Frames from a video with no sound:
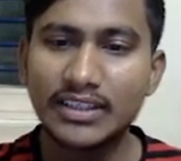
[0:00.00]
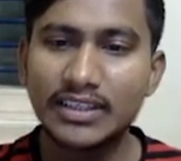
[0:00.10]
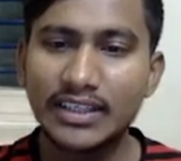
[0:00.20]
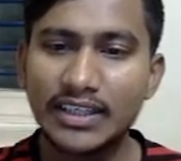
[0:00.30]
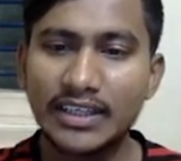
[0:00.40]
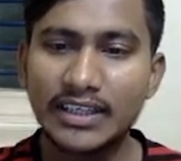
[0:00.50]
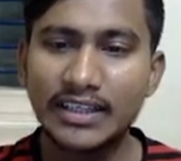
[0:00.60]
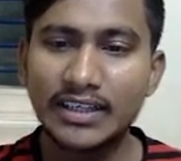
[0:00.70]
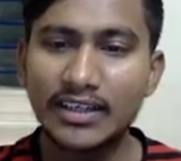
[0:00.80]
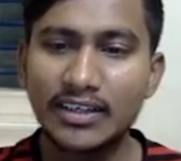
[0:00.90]

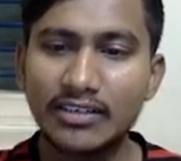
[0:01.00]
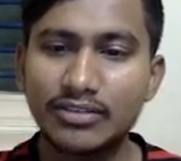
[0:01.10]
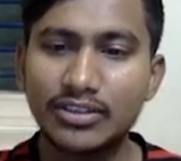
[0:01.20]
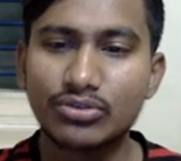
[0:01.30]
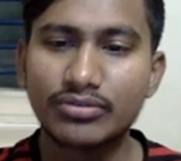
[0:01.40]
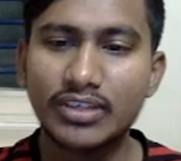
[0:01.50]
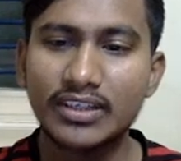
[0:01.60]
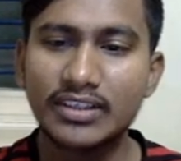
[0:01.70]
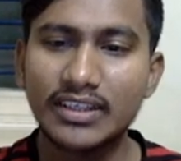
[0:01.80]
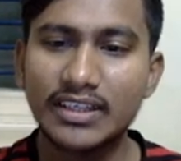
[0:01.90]
area. We have to find
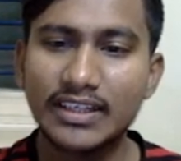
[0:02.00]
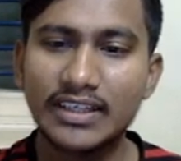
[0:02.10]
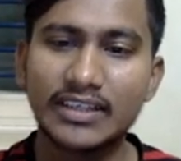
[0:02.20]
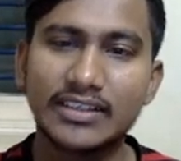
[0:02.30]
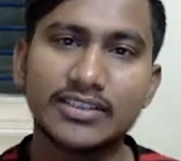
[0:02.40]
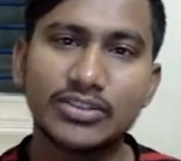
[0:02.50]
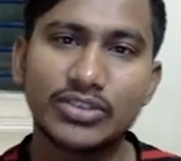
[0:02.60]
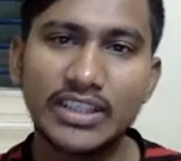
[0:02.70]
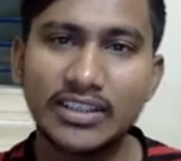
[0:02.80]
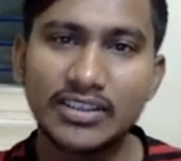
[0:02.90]
the area.
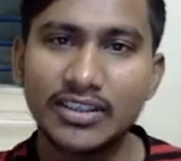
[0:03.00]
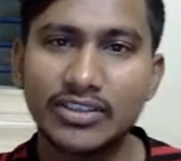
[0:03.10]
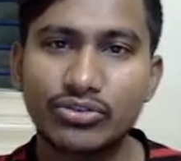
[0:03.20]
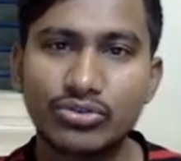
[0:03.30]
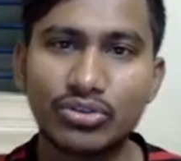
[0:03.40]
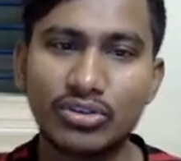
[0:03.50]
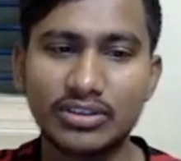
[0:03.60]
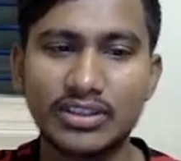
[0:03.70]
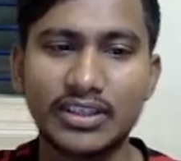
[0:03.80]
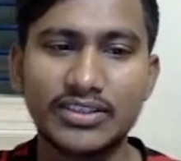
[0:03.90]
Okay. So not the
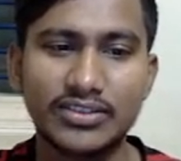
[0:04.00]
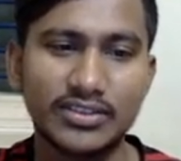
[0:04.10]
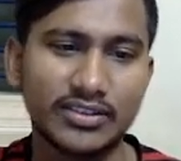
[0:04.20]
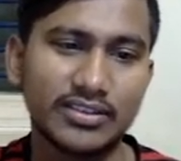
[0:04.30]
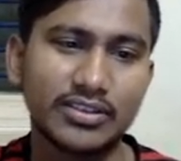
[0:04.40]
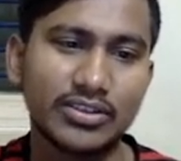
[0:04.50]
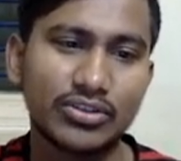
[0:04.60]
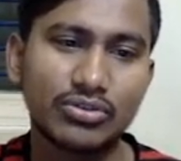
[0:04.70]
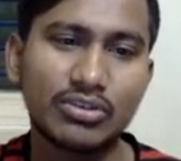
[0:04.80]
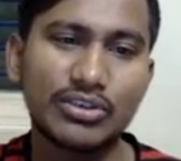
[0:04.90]
answer.
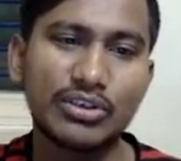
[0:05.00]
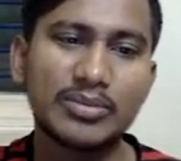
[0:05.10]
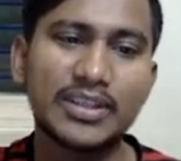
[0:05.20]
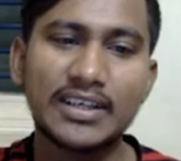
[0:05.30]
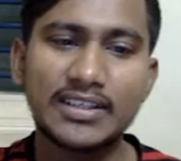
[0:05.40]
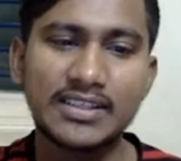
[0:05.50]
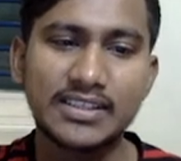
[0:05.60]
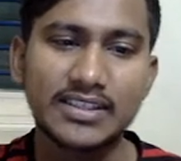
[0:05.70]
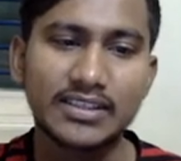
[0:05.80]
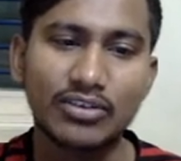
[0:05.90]
So what will be the answer?
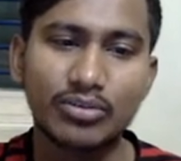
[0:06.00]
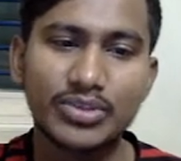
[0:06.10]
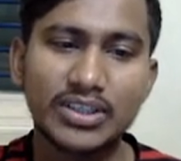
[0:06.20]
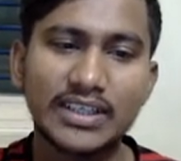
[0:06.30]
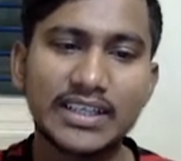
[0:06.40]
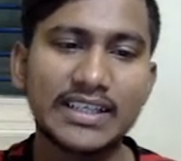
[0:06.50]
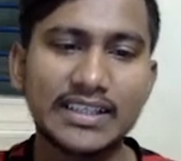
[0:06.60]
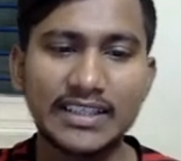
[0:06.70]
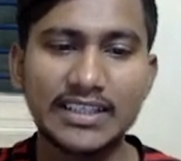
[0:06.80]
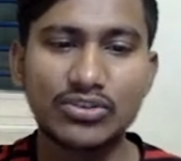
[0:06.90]
Option D.
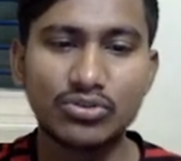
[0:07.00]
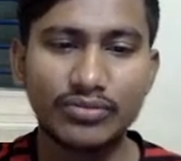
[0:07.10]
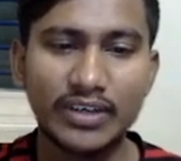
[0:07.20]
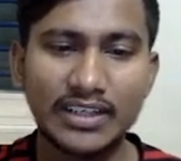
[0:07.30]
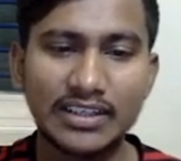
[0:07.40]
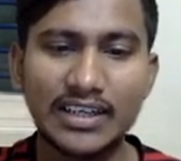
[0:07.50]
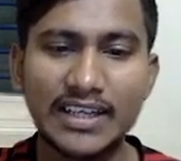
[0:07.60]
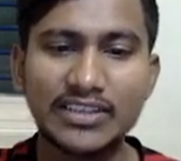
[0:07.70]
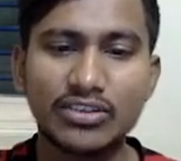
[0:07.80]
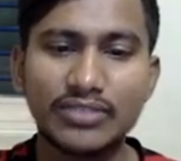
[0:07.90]
That is to find the
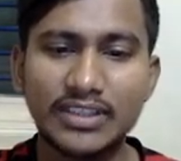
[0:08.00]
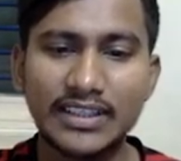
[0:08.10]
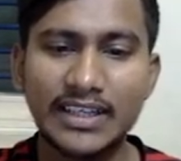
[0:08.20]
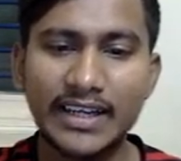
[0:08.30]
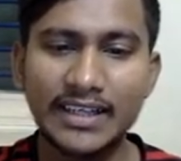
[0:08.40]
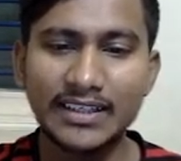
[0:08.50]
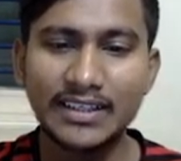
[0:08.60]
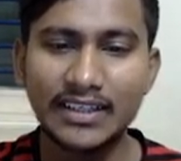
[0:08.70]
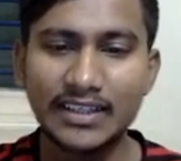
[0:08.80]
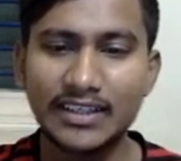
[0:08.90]
length of the track
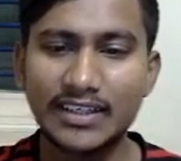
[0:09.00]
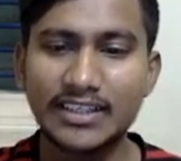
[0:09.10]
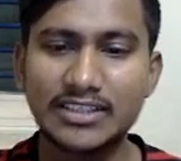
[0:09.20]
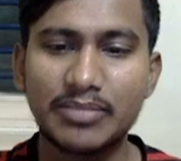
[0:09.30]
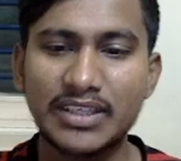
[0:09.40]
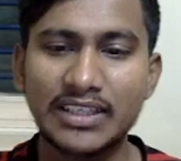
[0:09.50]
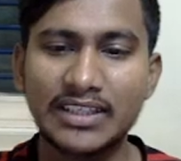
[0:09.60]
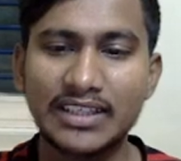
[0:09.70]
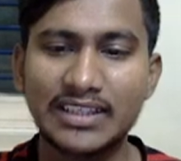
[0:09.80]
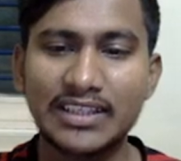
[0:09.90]
traced by an
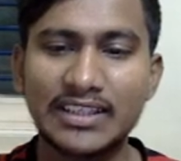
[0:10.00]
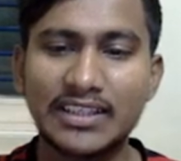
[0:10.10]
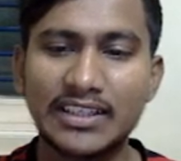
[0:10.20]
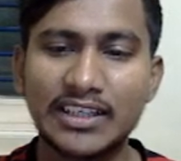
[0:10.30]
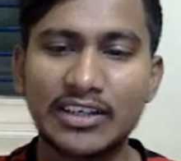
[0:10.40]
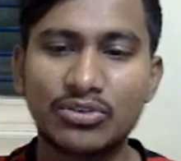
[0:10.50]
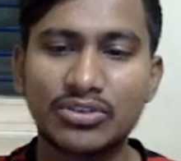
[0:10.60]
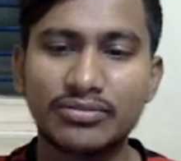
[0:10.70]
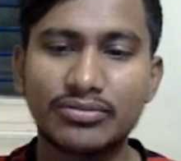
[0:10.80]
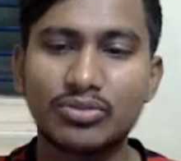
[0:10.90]
athlete running around the
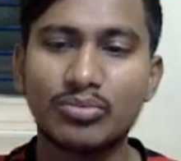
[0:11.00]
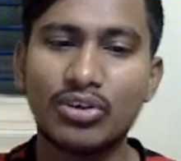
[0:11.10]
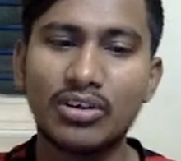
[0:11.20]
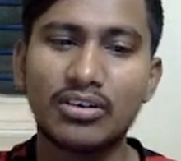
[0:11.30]
football